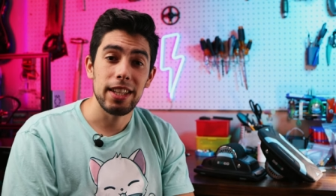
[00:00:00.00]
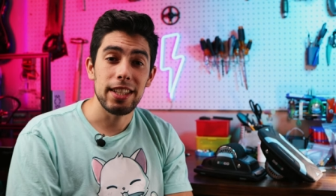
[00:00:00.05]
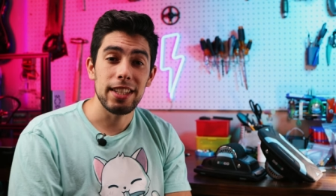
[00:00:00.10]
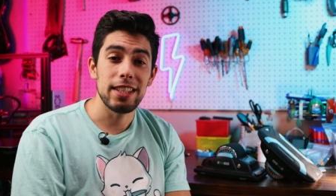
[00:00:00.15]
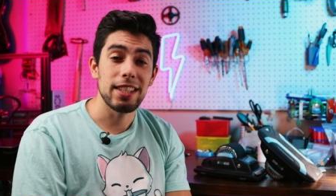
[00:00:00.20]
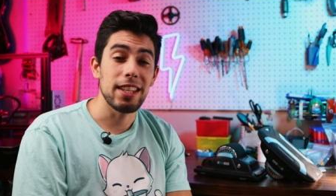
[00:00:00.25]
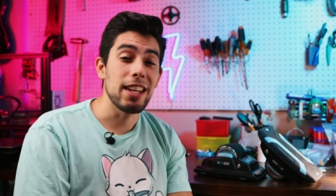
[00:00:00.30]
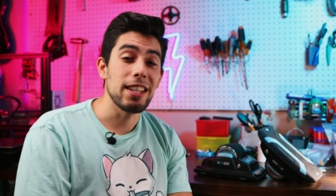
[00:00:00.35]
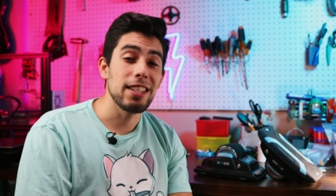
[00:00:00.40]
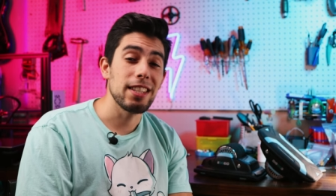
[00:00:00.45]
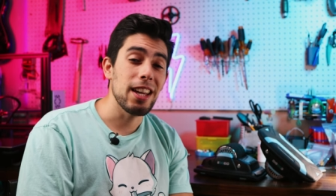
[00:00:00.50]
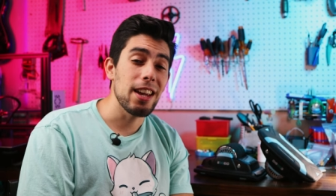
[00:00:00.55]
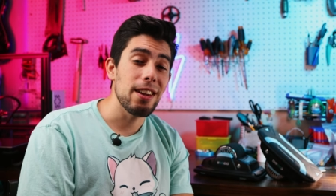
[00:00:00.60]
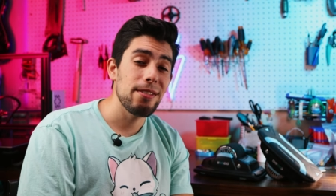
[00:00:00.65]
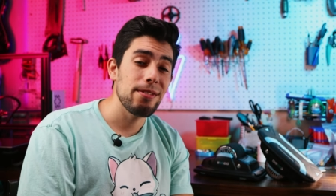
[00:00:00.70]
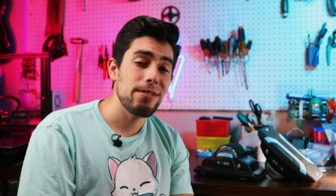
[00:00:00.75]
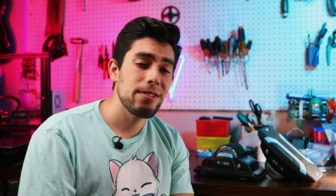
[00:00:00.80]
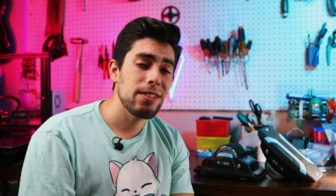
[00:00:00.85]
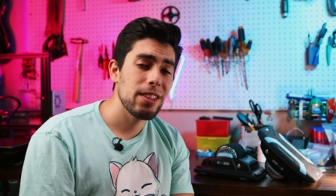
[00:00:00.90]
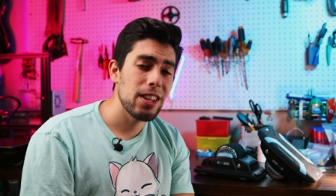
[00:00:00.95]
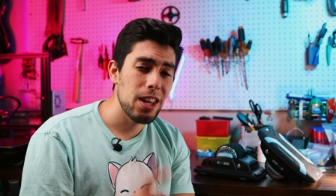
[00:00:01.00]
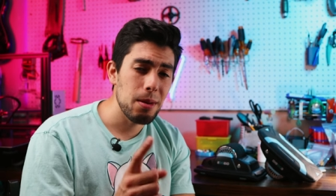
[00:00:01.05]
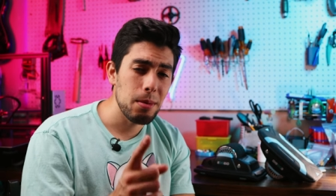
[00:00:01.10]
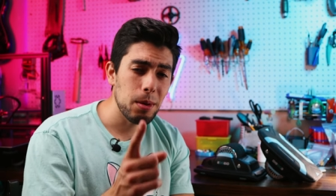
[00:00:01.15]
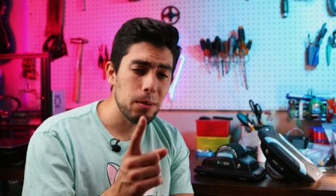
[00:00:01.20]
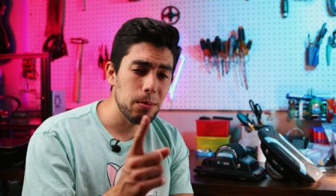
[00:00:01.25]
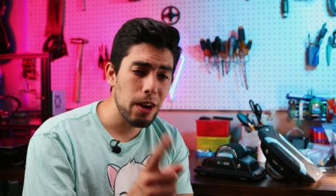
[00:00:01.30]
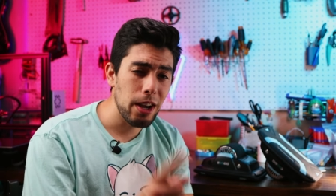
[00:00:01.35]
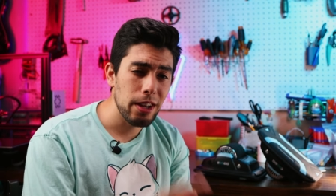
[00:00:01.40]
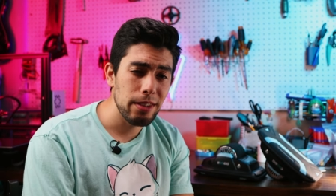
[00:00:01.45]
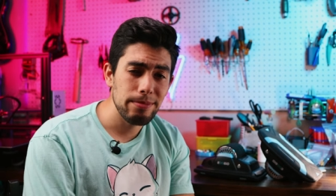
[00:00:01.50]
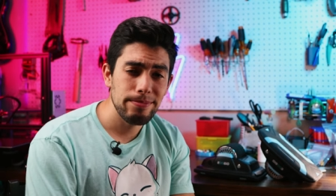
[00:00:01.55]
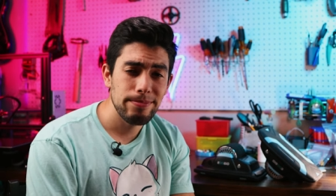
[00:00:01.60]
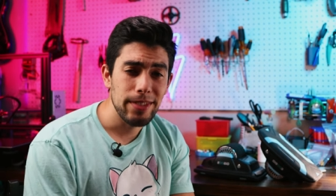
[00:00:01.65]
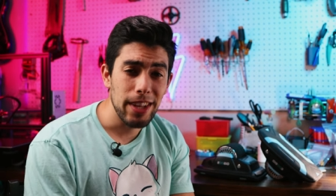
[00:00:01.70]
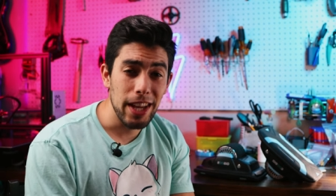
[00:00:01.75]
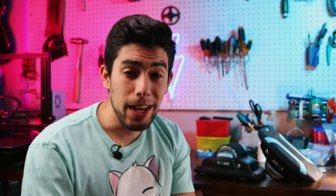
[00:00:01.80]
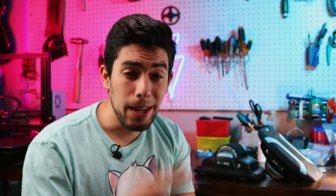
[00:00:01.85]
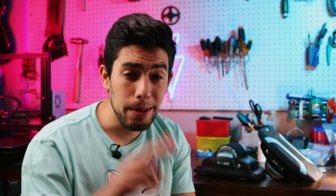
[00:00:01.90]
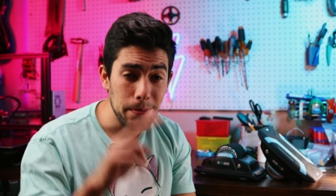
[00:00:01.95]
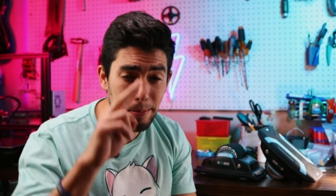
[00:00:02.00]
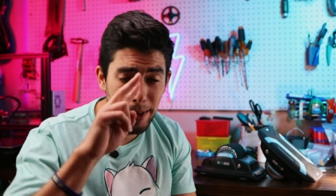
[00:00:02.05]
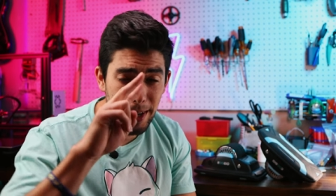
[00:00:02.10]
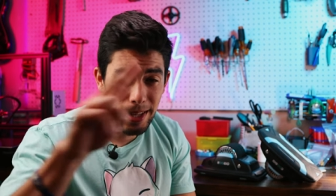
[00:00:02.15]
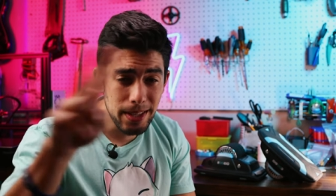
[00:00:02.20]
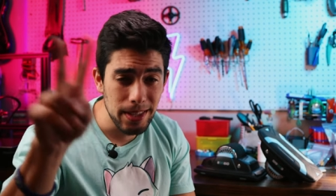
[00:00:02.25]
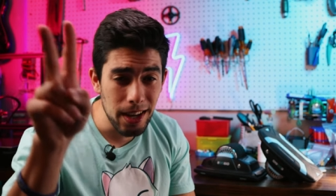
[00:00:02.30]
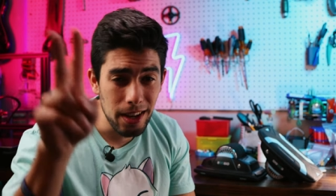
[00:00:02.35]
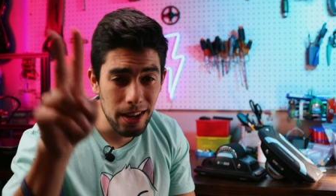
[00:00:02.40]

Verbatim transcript: Stay safe, keep on riding, and peace